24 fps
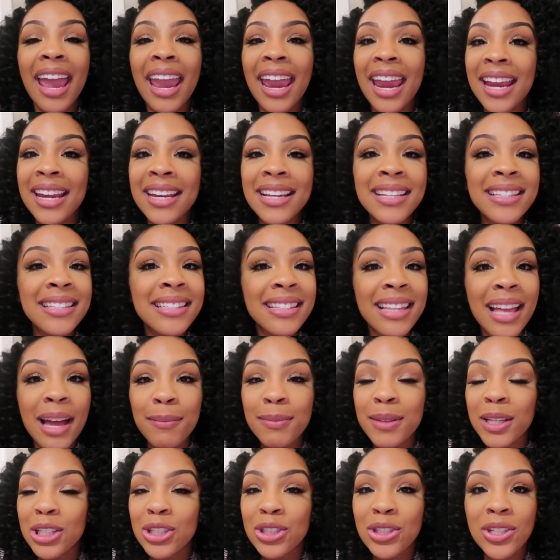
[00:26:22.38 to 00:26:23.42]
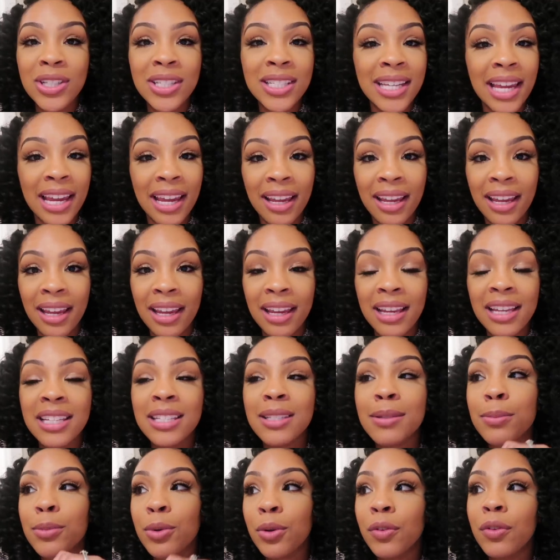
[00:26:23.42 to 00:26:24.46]
Any step that you're taking
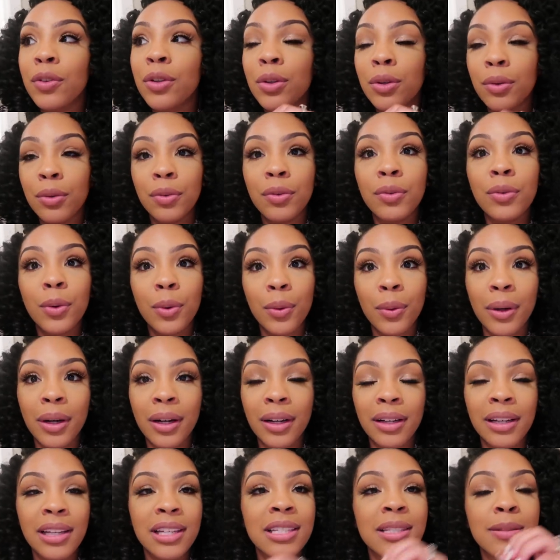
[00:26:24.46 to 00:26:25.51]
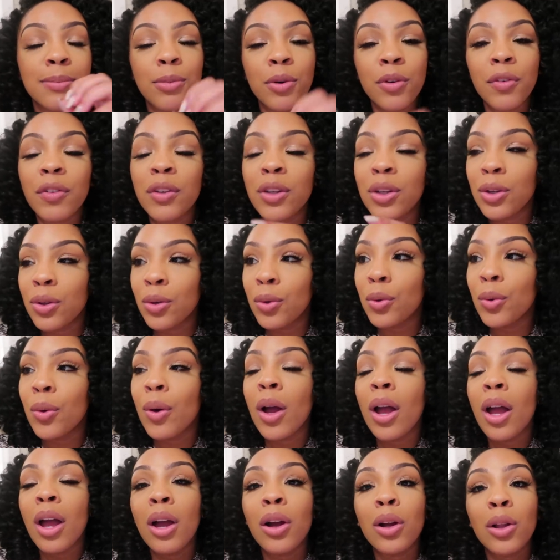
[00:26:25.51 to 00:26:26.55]
is moving you forward. It's moving you
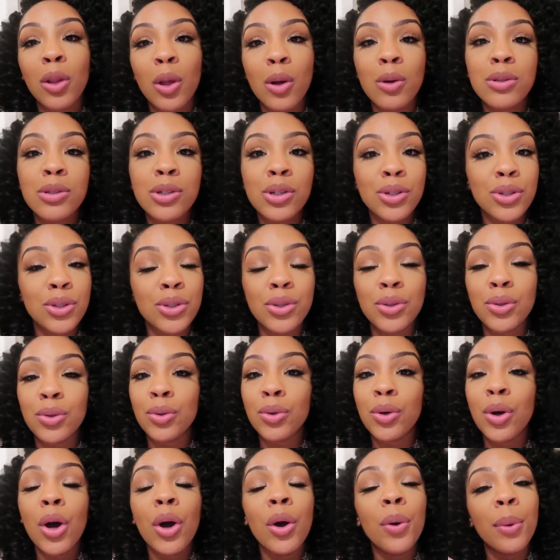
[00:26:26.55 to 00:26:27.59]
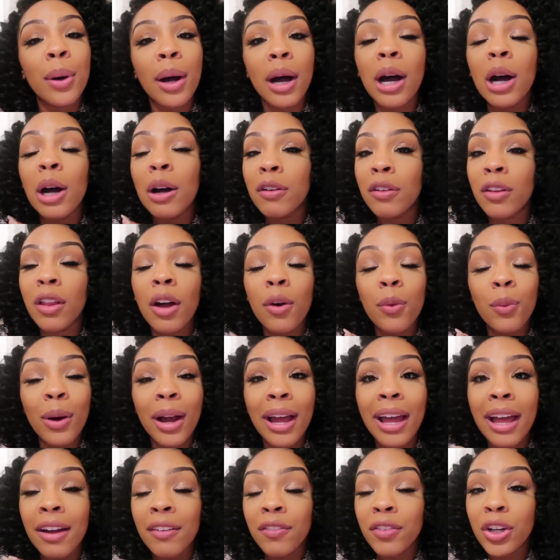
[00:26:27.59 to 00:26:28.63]
closer to what, uh,
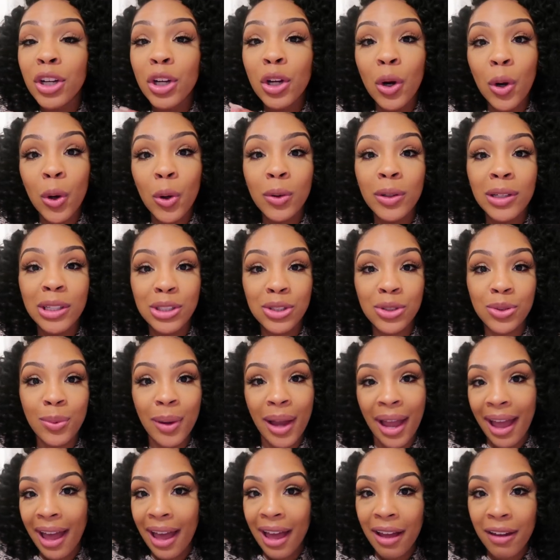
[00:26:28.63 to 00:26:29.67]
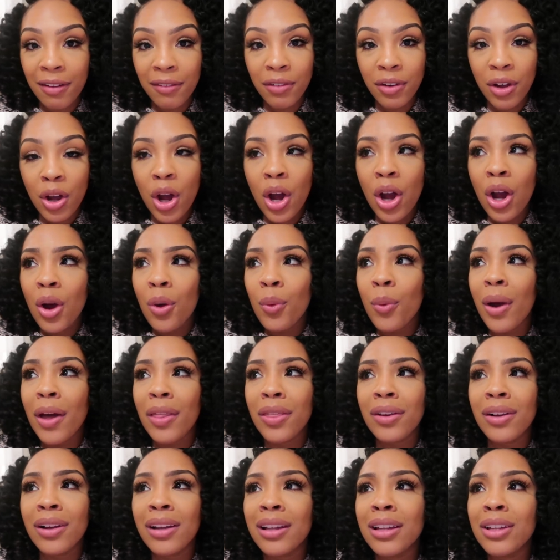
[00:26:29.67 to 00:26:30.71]
whatever goal that you have.
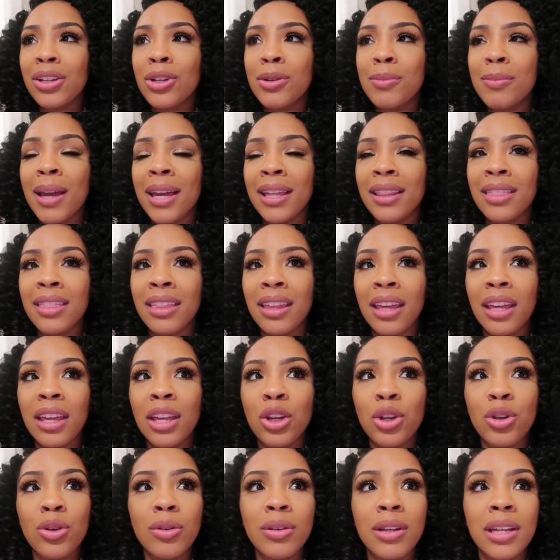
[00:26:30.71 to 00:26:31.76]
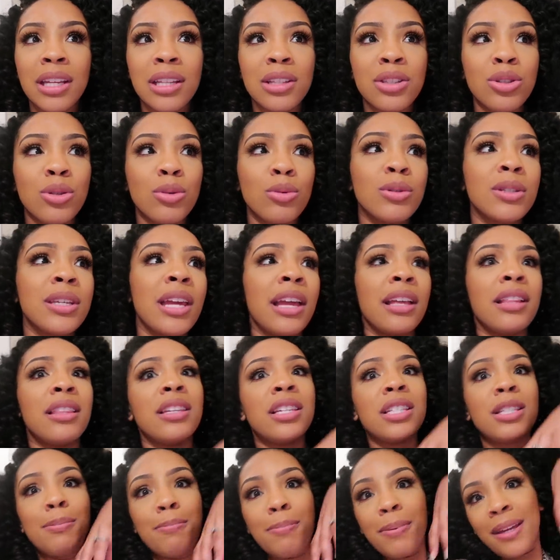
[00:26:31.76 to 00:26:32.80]
Whether you may think you need to take
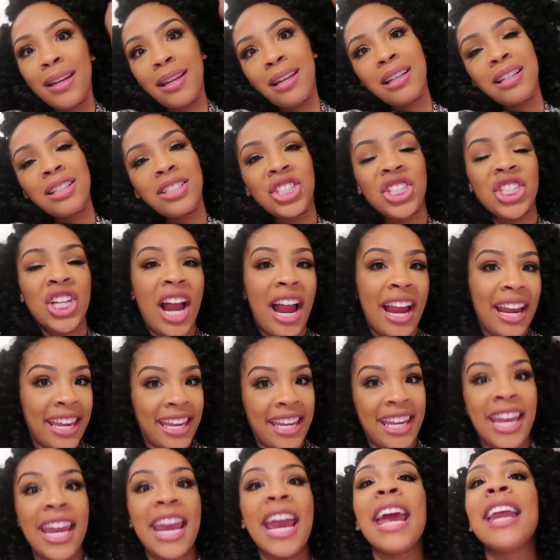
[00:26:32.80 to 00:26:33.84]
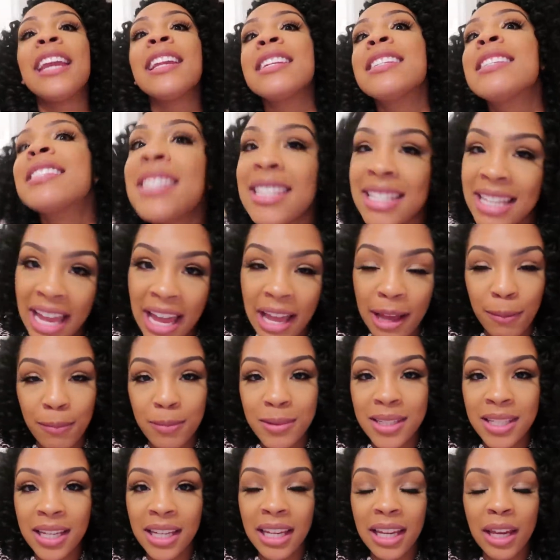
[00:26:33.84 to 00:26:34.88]
this big, gigantic
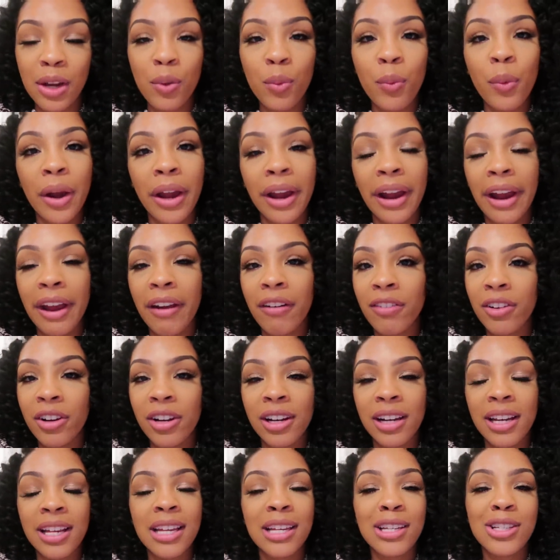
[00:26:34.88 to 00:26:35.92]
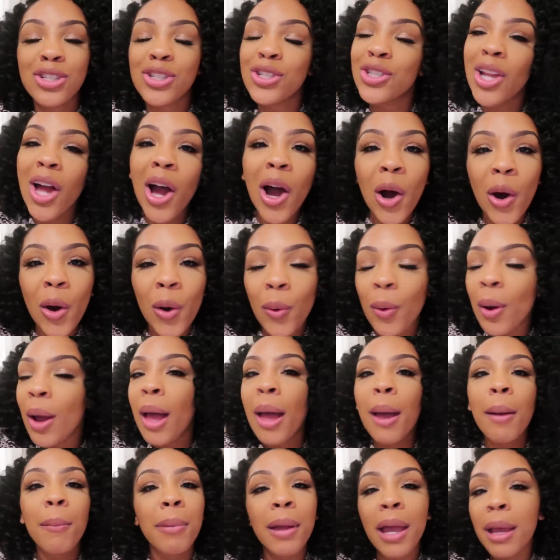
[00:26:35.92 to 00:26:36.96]
step to get wherever it is. No,
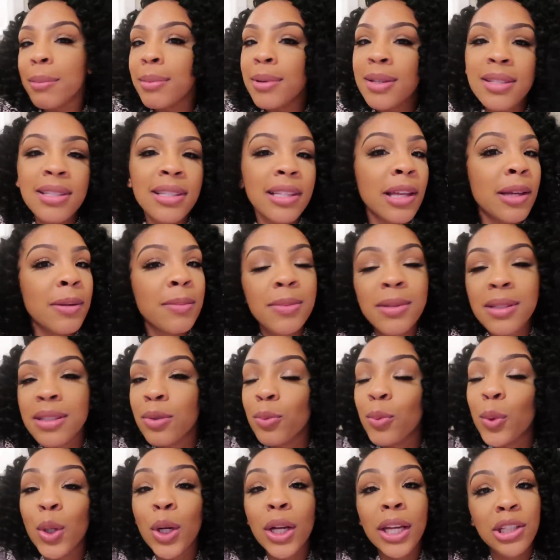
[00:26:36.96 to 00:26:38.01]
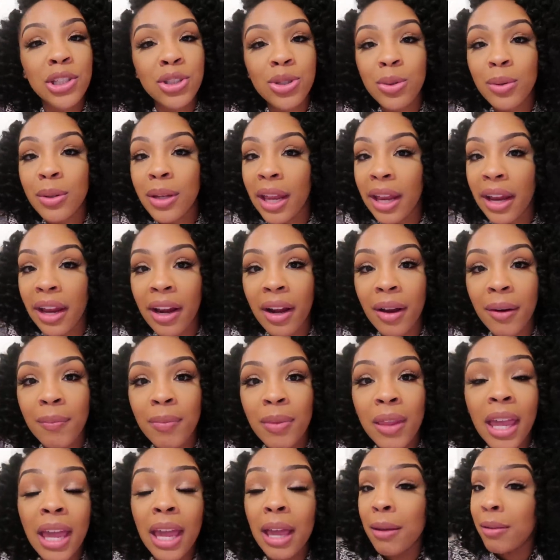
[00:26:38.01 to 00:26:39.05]
baby steps will get you there.
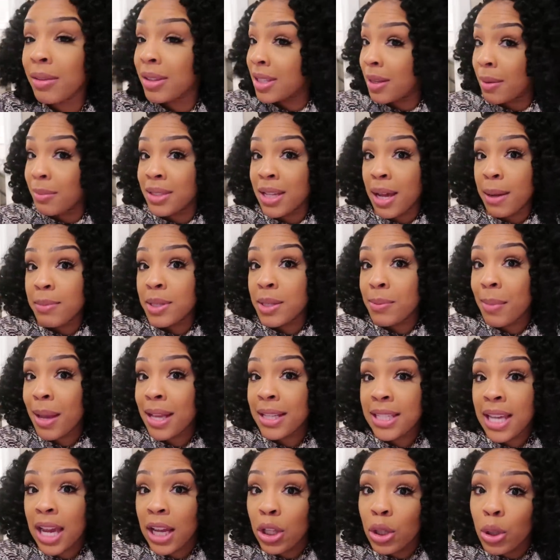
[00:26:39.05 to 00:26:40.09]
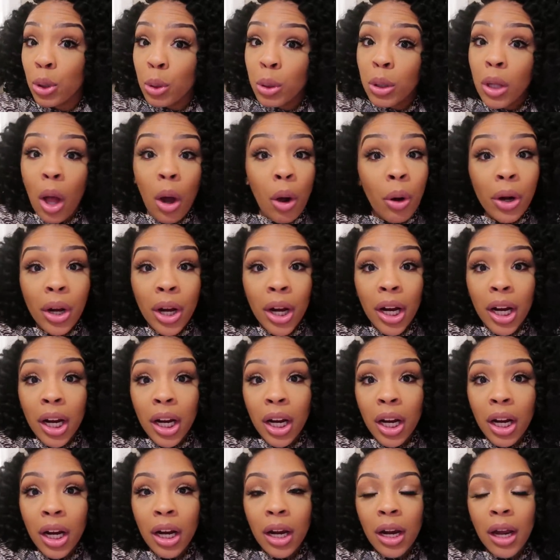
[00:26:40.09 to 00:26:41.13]
It sometimes it may take a little longer,
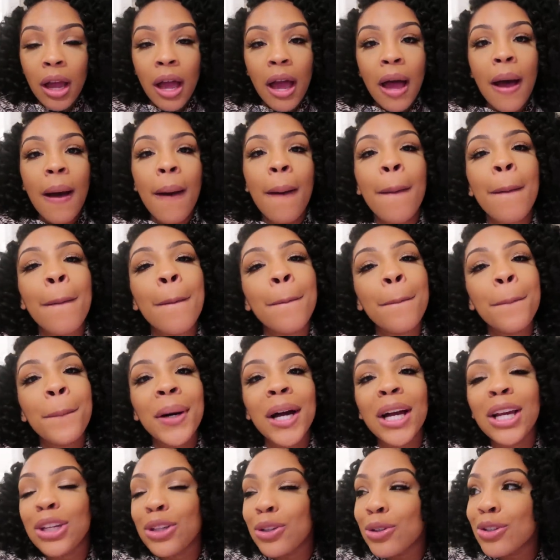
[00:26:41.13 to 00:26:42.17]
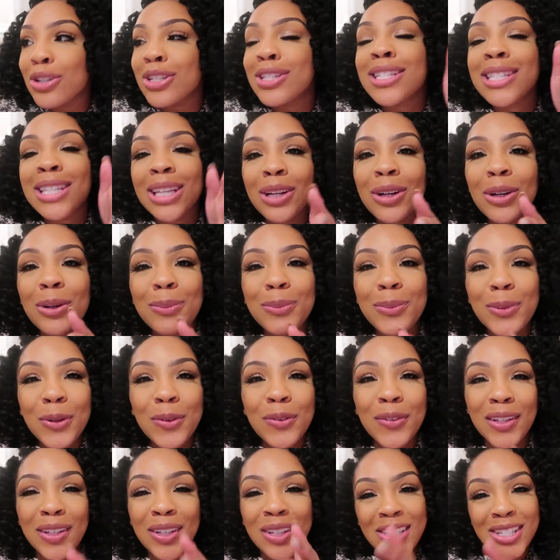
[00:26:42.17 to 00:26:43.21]
but you're still
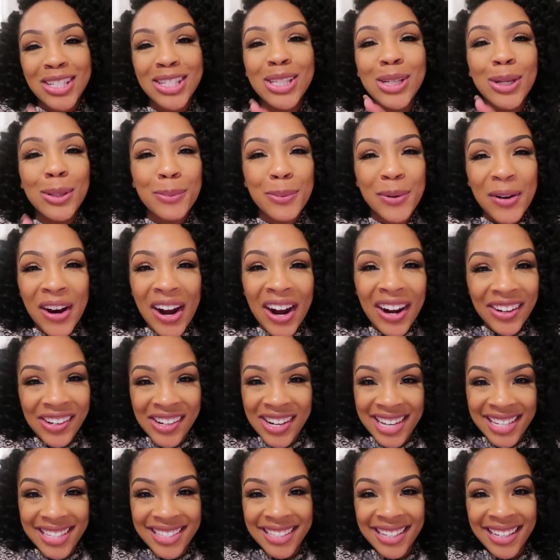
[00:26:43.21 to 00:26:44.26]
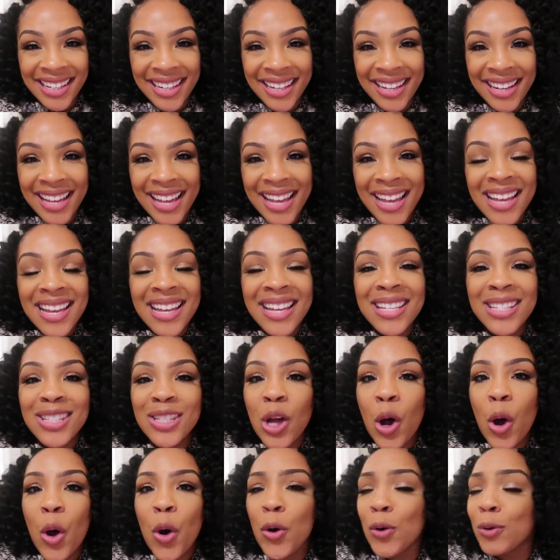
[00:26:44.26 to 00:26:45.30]
moving. You're still progressing.
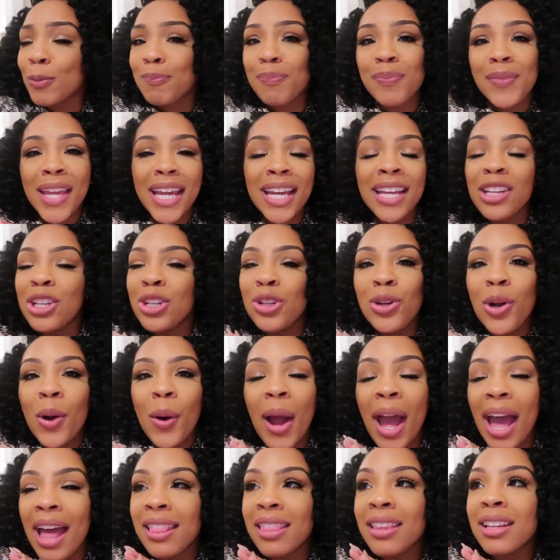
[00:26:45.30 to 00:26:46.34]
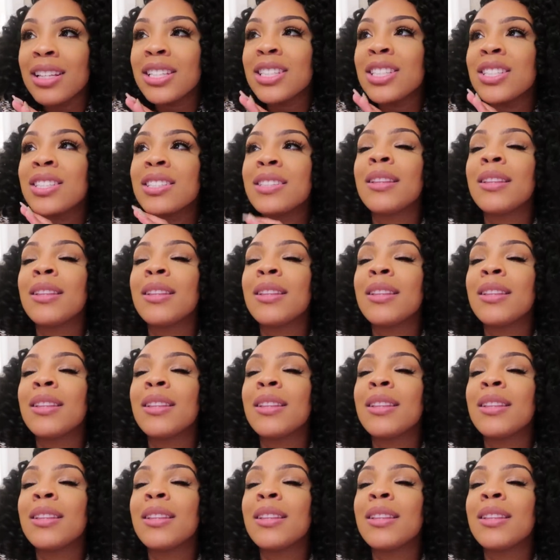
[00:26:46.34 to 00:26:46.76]
So it, you don't have to.